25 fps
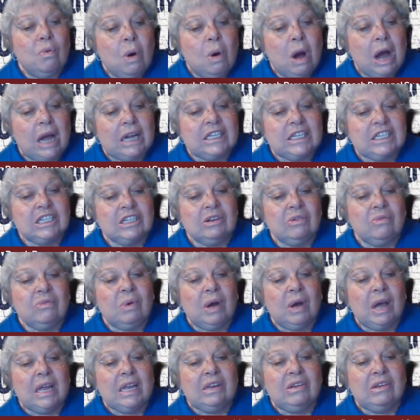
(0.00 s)
Watch the
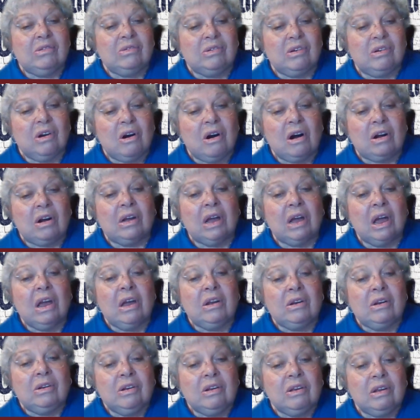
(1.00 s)
way you talk
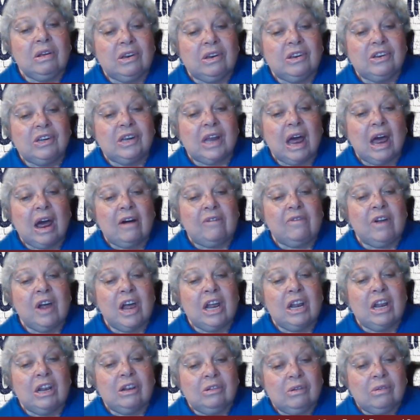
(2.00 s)
to yourself
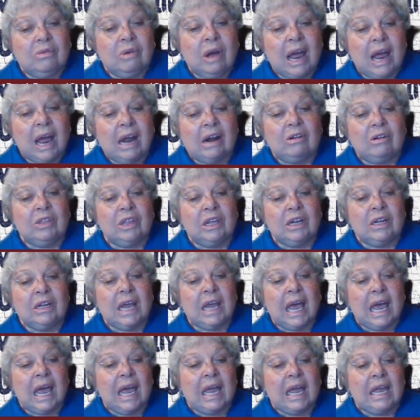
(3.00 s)
throughout the
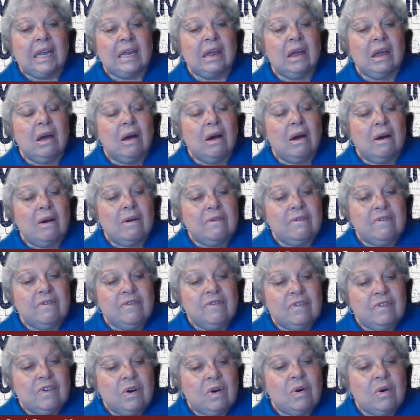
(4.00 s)
day.
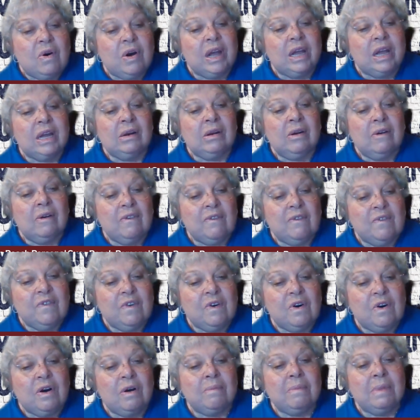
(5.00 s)
Avoid
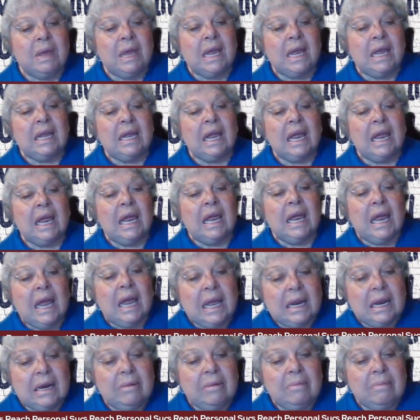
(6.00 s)
forming
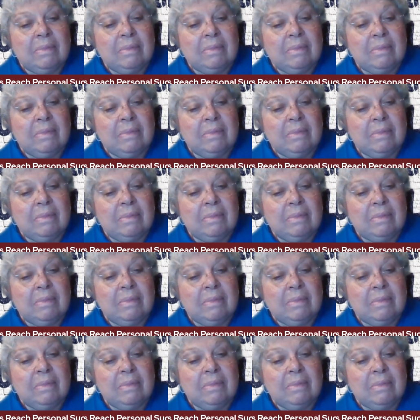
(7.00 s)
an